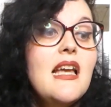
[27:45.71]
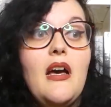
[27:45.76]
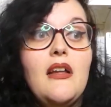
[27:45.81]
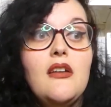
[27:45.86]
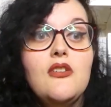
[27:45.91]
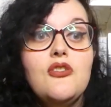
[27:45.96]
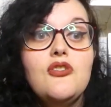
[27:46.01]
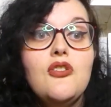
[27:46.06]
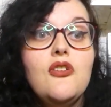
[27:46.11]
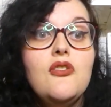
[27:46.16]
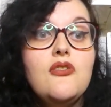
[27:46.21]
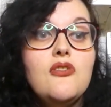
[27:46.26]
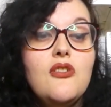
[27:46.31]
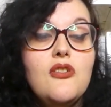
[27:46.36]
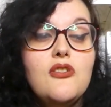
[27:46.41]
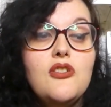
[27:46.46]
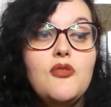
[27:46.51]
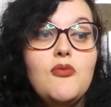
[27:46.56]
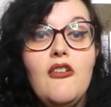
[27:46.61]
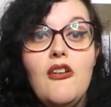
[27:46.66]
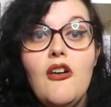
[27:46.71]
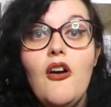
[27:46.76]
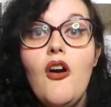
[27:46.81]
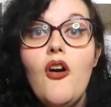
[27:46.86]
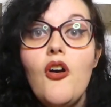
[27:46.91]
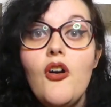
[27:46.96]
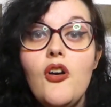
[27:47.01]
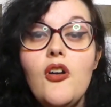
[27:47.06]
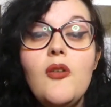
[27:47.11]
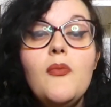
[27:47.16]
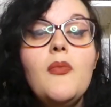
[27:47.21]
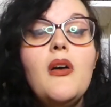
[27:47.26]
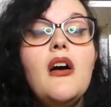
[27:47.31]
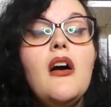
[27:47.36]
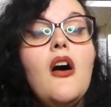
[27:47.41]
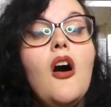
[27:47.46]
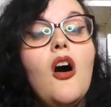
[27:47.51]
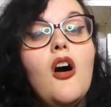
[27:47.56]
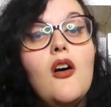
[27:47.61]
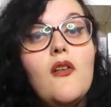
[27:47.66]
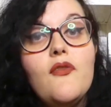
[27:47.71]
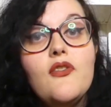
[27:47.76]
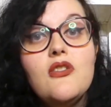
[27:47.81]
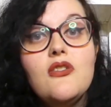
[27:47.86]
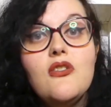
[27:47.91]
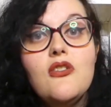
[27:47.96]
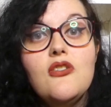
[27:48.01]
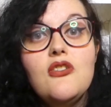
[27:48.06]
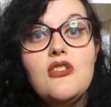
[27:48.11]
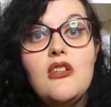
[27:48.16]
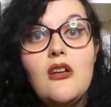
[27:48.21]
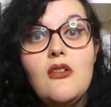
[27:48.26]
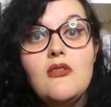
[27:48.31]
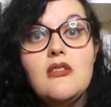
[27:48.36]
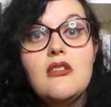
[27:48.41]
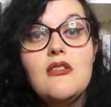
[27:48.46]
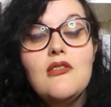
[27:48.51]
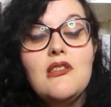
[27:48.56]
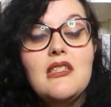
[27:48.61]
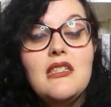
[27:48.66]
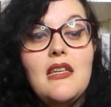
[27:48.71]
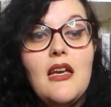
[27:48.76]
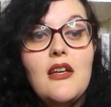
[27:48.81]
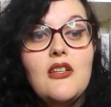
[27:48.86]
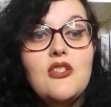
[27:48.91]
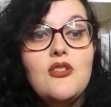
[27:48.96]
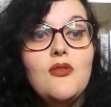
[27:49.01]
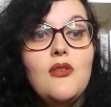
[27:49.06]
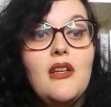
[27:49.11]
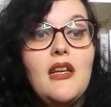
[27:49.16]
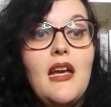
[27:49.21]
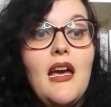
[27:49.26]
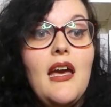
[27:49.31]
Anna shows her to her home, offers her shelter and sanctuary,